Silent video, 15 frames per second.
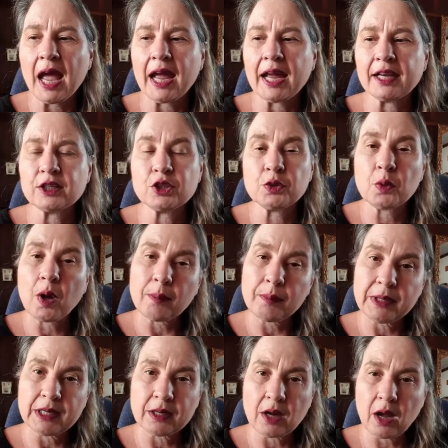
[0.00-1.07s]
And you are
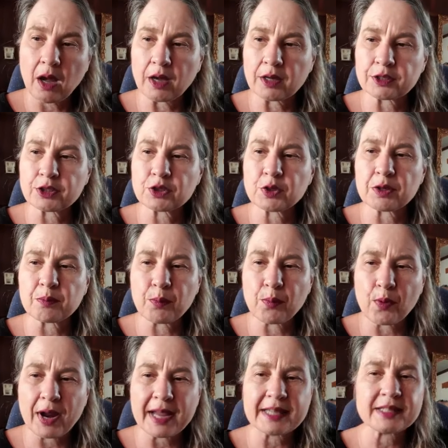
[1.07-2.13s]
being asked to
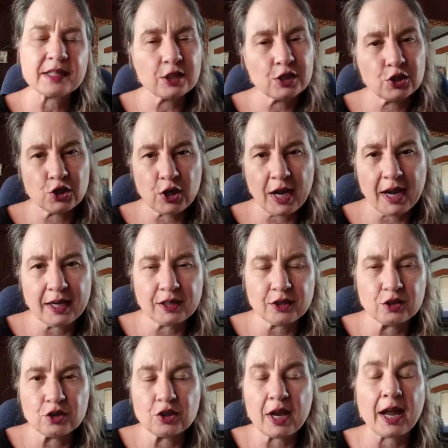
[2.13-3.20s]
embrace the
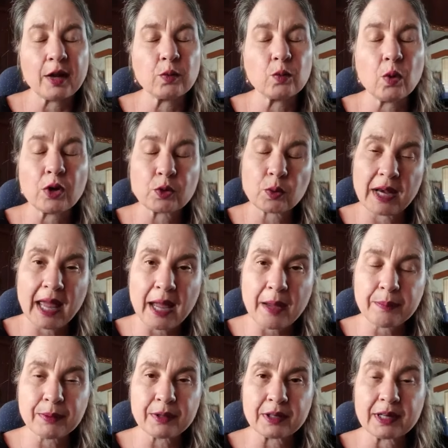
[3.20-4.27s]
change. And what will
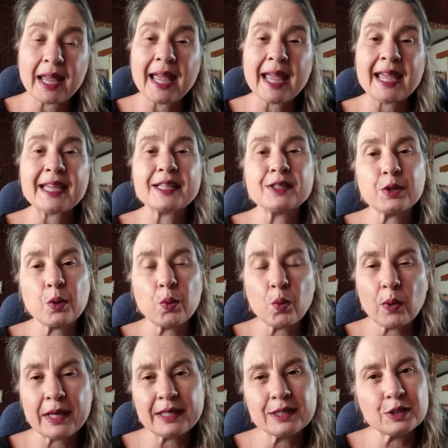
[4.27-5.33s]
happen is the
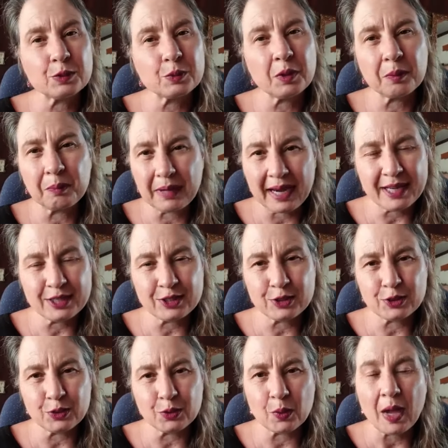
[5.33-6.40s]
winds will bless
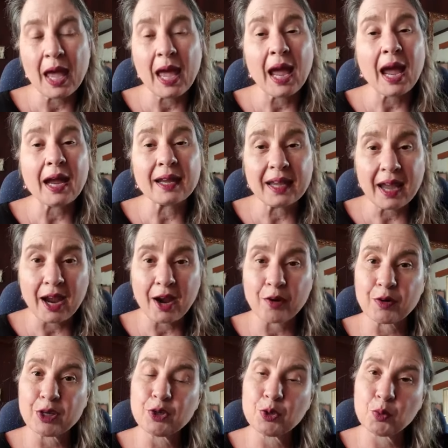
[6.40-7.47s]
you and
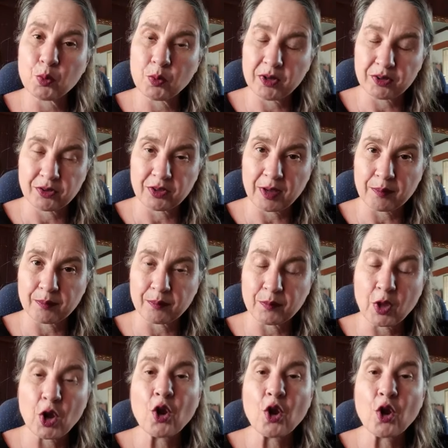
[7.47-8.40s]
carry you with them.